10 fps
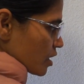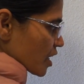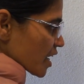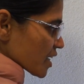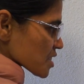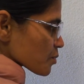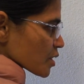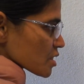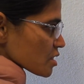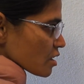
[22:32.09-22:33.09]
Greatest
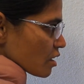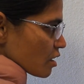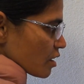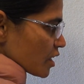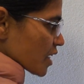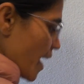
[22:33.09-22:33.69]
means it